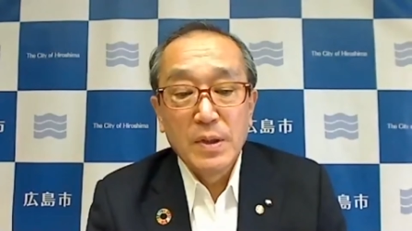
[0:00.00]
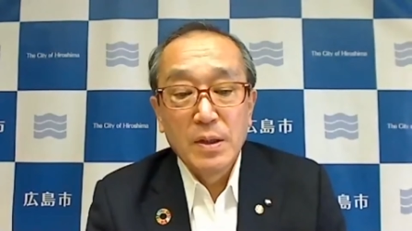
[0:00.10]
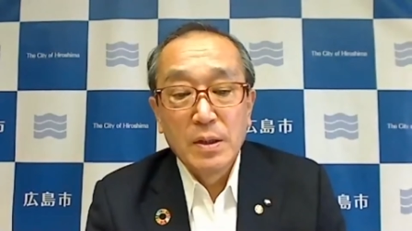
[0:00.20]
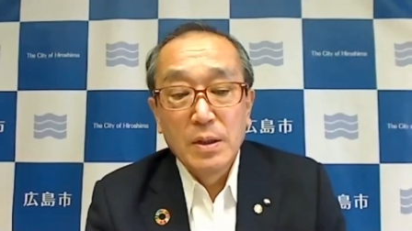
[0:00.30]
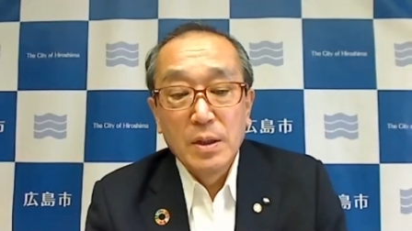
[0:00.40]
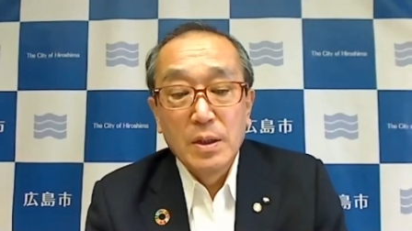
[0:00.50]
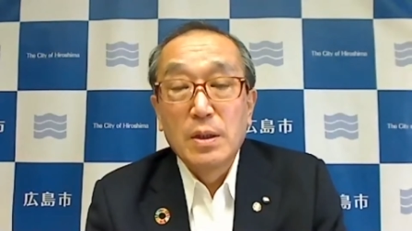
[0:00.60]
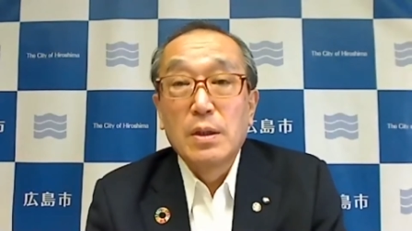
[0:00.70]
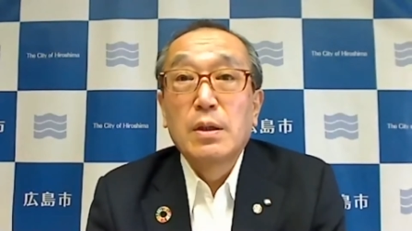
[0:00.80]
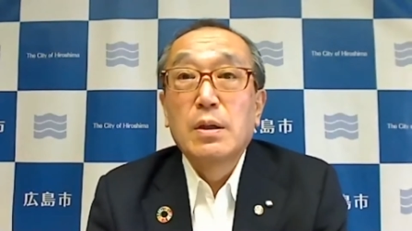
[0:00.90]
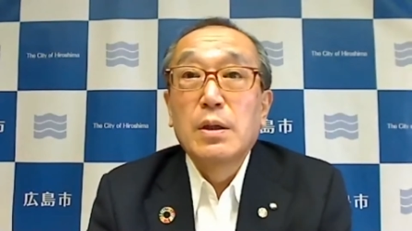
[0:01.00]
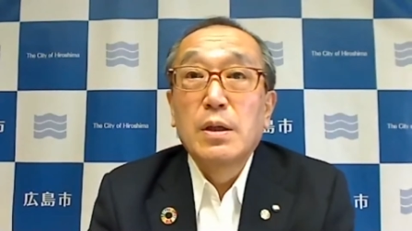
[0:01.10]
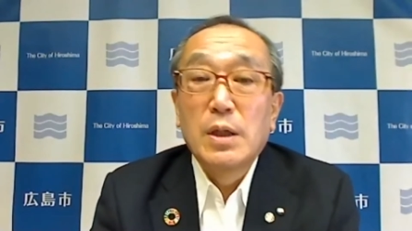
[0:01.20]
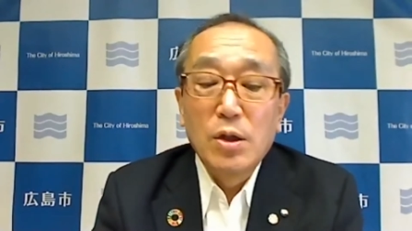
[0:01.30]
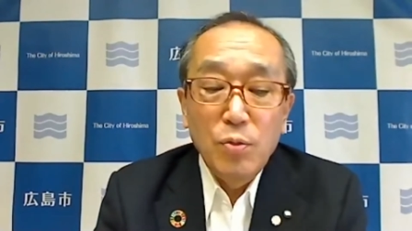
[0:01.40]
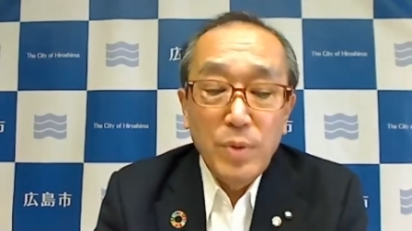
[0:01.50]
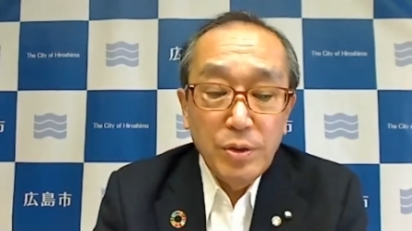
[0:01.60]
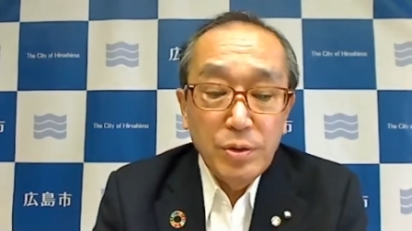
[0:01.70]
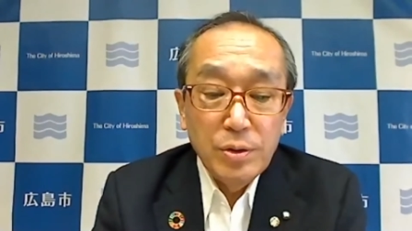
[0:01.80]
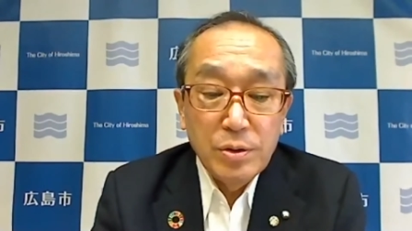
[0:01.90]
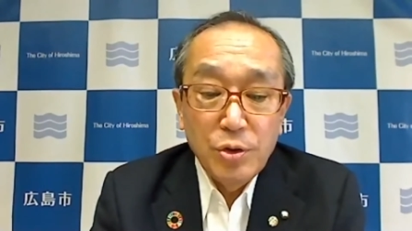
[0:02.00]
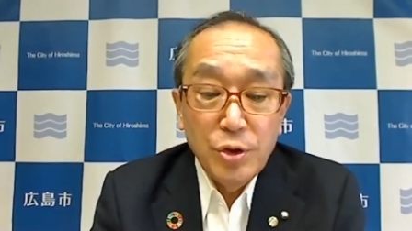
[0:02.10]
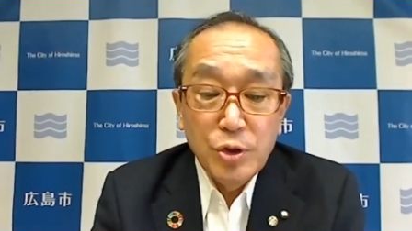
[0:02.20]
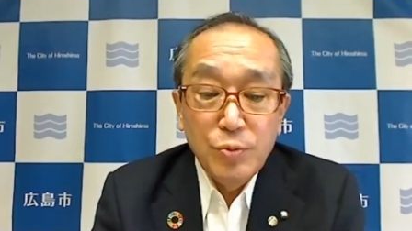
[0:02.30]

conveyed. So please turn to the next page.